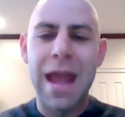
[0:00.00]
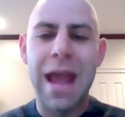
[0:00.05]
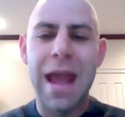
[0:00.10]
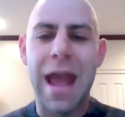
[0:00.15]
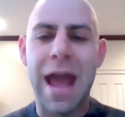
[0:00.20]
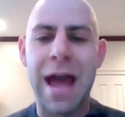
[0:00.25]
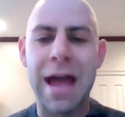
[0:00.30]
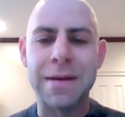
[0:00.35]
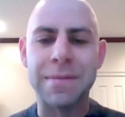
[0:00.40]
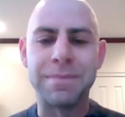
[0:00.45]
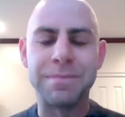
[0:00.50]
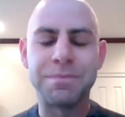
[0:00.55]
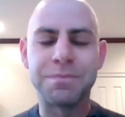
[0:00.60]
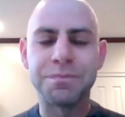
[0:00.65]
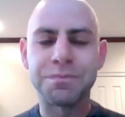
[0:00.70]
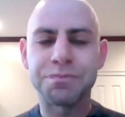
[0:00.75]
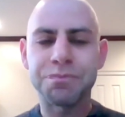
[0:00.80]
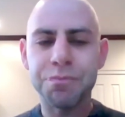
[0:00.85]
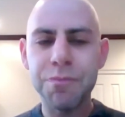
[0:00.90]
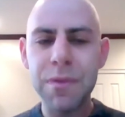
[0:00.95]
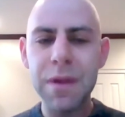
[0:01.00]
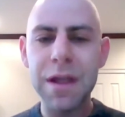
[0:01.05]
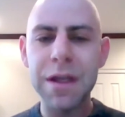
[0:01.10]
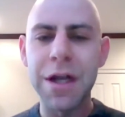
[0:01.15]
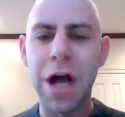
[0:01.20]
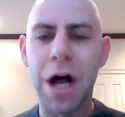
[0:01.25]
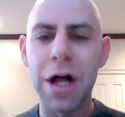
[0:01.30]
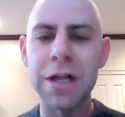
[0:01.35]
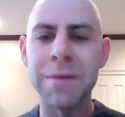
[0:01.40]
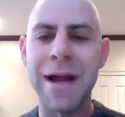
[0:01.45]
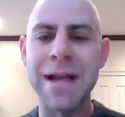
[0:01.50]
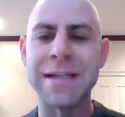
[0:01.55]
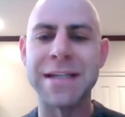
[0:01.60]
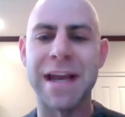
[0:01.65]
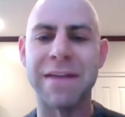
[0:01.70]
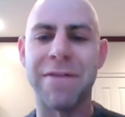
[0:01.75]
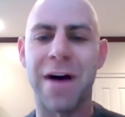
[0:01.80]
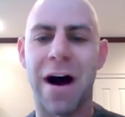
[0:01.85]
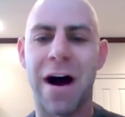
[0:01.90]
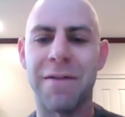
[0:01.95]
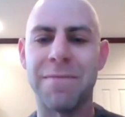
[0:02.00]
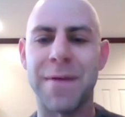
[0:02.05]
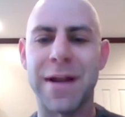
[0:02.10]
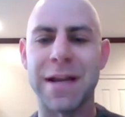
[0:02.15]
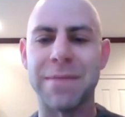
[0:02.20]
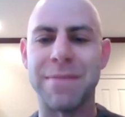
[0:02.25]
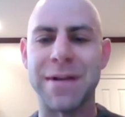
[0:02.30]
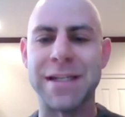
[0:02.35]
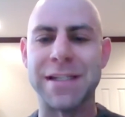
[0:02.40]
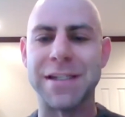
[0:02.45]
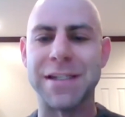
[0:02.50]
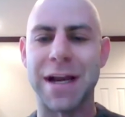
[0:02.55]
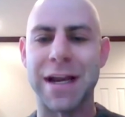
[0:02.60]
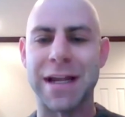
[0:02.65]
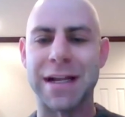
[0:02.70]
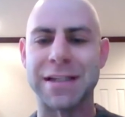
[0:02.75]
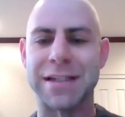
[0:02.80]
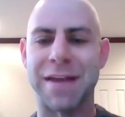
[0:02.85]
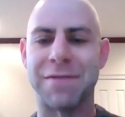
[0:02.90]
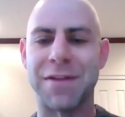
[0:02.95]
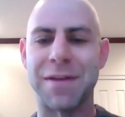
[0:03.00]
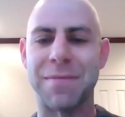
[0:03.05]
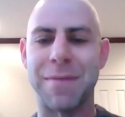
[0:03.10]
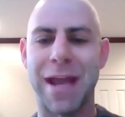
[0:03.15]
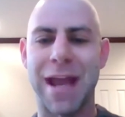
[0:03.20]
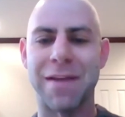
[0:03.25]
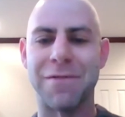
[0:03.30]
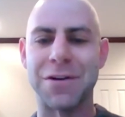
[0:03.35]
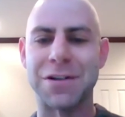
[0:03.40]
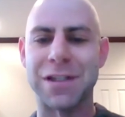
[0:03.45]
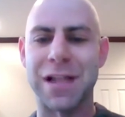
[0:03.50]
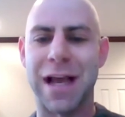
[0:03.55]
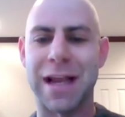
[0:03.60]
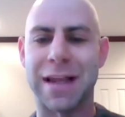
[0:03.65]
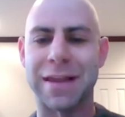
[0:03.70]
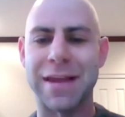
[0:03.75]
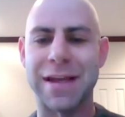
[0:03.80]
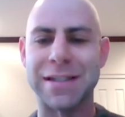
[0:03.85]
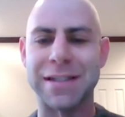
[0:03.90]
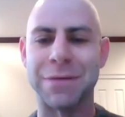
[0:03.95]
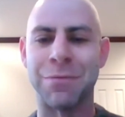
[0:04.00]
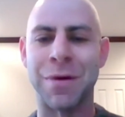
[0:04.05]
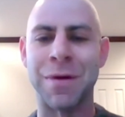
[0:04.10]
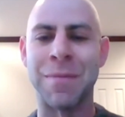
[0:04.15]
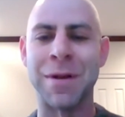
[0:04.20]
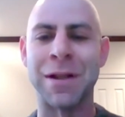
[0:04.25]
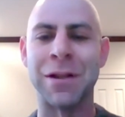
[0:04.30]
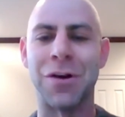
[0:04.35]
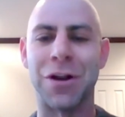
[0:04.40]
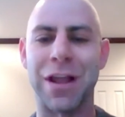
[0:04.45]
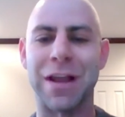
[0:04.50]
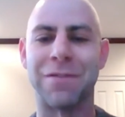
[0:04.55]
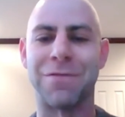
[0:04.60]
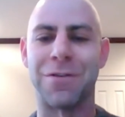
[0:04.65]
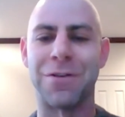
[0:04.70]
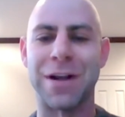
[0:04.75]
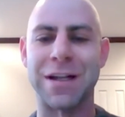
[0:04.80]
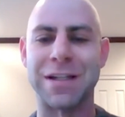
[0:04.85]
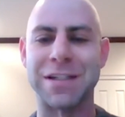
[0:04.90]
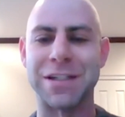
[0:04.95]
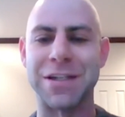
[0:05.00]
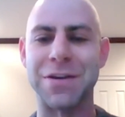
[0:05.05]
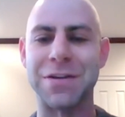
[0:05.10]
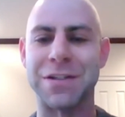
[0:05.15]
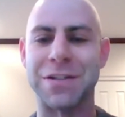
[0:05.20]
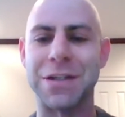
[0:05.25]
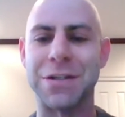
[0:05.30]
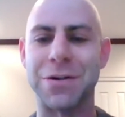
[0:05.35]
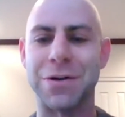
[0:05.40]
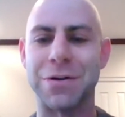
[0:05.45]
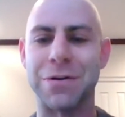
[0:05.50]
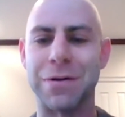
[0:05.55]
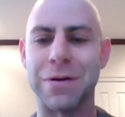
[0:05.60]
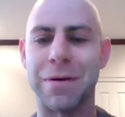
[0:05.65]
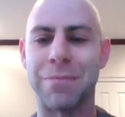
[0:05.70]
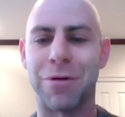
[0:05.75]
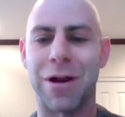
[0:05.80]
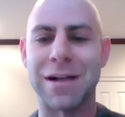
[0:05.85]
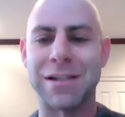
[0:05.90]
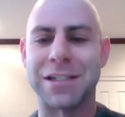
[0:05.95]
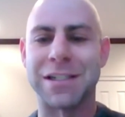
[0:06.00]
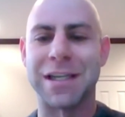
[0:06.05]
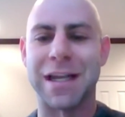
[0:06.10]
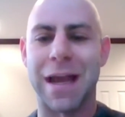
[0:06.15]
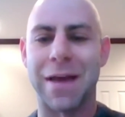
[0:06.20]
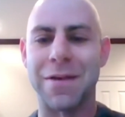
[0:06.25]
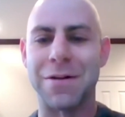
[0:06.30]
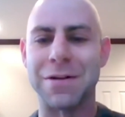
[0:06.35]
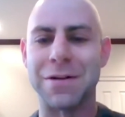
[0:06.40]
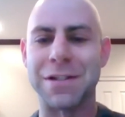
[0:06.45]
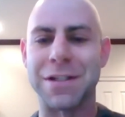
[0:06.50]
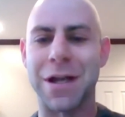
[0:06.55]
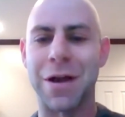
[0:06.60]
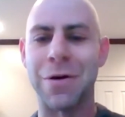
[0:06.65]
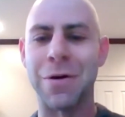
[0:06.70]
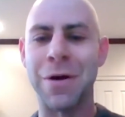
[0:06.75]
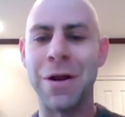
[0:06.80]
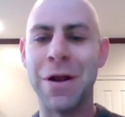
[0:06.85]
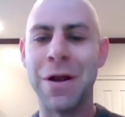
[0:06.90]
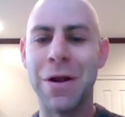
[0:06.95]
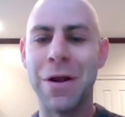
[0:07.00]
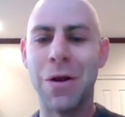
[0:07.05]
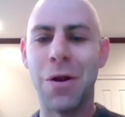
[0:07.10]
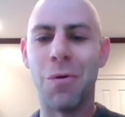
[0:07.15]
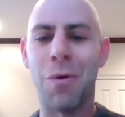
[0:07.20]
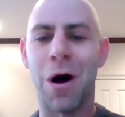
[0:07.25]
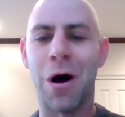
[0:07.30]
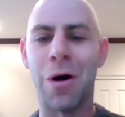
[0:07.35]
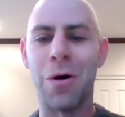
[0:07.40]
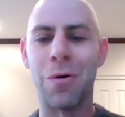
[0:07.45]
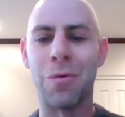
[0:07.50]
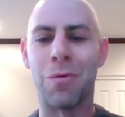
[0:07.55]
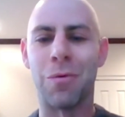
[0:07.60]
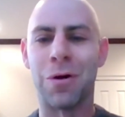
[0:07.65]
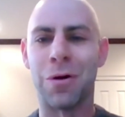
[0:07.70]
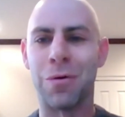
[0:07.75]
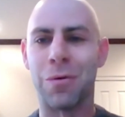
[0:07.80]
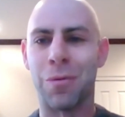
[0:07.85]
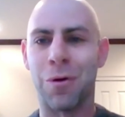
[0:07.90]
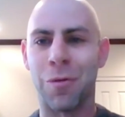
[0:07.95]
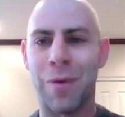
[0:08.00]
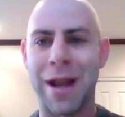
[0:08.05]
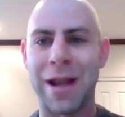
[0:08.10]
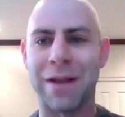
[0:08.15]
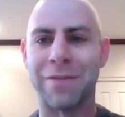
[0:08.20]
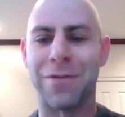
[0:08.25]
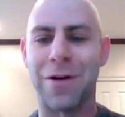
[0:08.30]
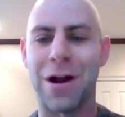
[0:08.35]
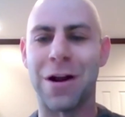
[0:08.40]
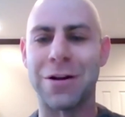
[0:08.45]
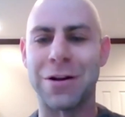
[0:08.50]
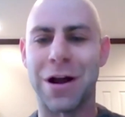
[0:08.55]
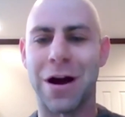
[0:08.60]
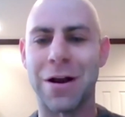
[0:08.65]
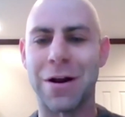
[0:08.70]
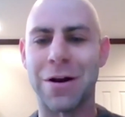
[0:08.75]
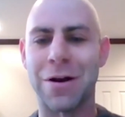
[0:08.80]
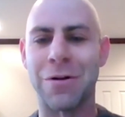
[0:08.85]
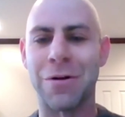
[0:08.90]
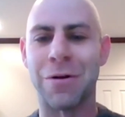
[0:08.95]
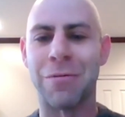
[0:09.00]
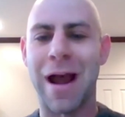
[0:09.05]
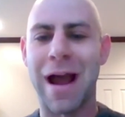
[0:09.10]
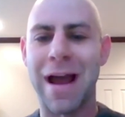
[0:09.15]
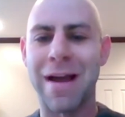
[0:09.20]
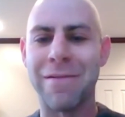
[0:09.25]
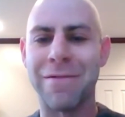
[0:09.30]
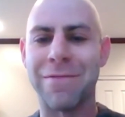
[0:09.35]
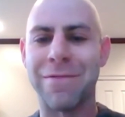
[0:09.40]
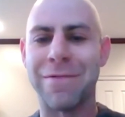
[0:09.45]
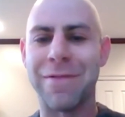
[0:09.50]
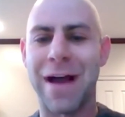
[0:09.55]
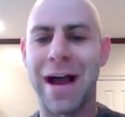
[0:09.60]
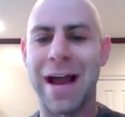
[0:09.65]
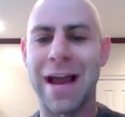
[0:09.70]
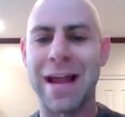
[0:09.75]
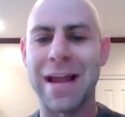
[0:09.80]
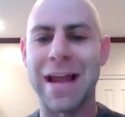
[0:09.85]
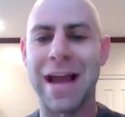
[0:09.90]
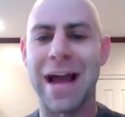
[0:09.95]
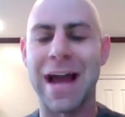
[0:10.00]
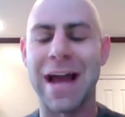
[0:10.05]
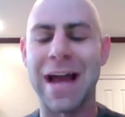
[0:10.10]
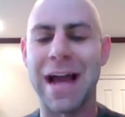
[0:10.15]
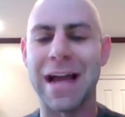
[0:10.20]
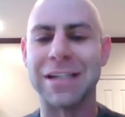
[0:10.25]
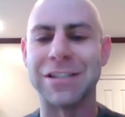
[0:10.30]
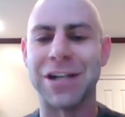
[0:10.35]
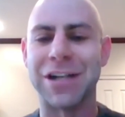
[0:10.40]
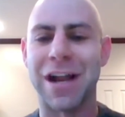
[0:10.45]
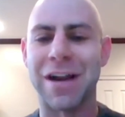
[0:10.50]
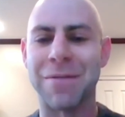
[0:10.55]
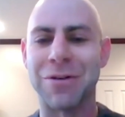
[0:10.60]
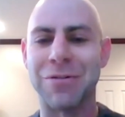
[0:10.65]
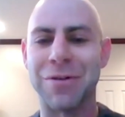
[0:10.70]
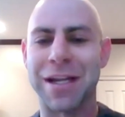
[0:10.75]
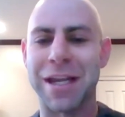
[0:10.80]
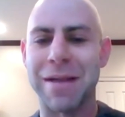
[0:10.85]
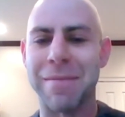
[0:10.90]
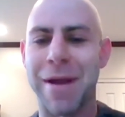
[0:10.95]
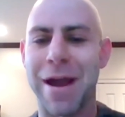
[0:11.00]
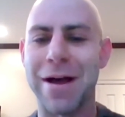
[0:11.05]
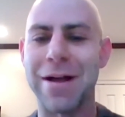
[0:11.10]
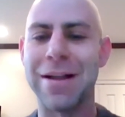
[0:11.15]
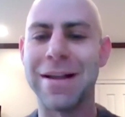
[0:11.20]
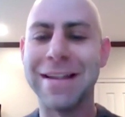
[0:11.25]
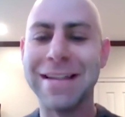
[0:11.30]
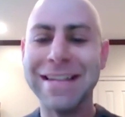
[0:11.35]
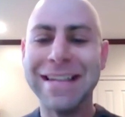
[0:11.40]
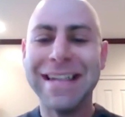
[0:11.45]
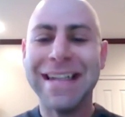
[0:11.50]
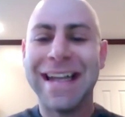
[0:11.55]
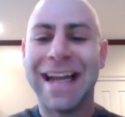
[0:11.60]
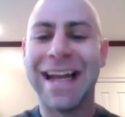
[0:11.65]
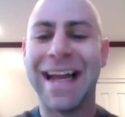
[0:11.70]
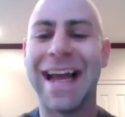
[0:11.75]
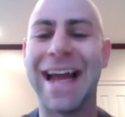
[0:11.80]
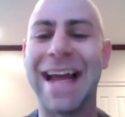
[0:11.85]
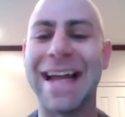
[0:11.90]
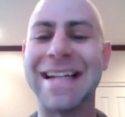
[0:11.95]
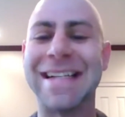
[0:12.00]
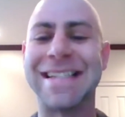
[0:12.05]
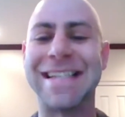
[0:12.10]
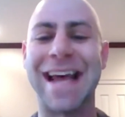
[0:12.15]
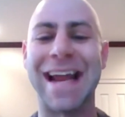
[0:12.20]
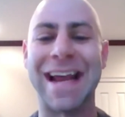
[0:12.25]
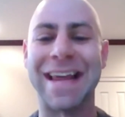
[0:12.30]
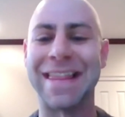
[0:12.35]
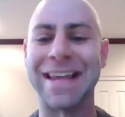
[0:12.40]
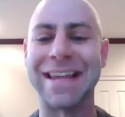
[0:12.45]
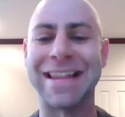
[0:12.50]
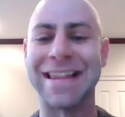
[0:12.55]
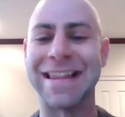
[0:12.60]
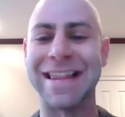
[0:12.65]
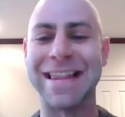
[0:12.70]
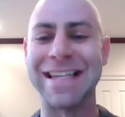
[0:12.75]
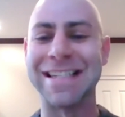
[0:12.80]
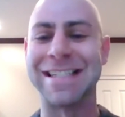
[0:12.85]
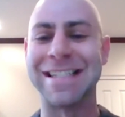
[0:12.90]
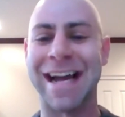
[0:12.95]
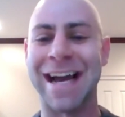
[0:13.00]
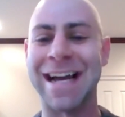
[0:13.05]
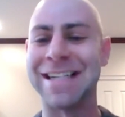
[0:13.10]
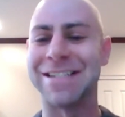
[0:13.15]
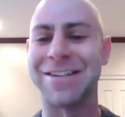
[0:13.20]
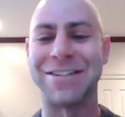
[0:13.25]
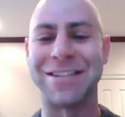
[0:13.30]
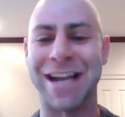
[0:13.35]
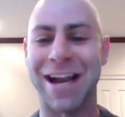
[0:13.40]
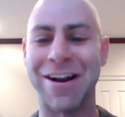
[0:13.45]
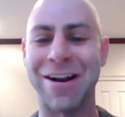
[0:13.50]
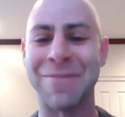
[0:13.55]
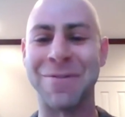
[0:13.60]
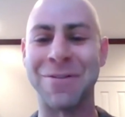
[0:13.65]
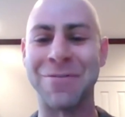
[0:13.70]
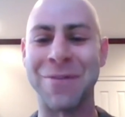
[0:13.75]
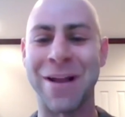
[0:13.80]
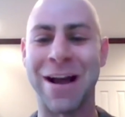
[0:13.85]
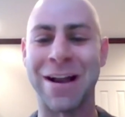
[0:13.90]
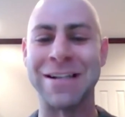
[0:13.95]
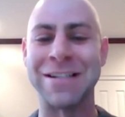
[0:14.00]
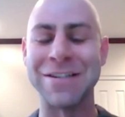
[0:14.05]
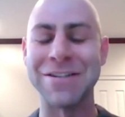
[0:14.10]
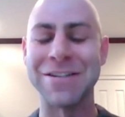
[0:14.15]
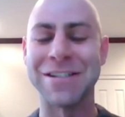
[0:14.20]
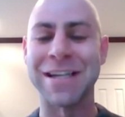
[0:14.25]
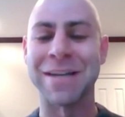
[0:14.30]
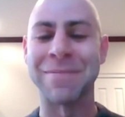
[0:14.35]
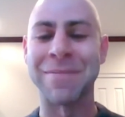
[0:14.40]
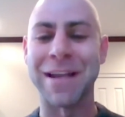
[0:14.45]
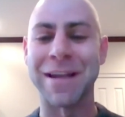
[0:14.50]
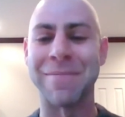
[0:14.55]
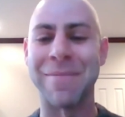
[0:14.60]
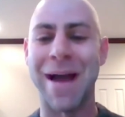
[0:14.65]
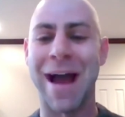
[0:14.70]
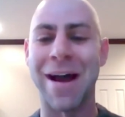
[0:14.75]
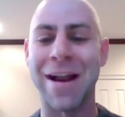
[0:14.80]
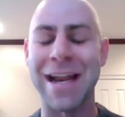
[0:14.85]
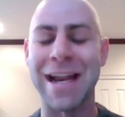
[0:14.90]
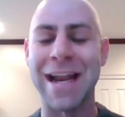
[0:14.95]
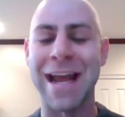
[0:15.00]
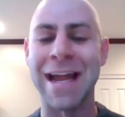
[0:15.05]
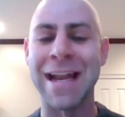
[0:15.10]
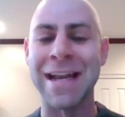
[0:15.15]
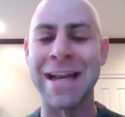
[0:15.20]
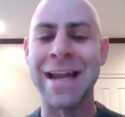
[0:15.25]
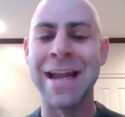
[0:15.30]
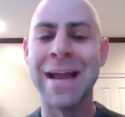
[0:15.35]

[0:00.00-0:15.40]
And a colleague of mine, Dave Hoffman, had been studying safety behaviors like this, and we'd been looking for an excuse to do a project together. So while we're waiting for our daughter to arrive, I shot him a quick email and said, I think these signs are terrible. We ought to do something about it. And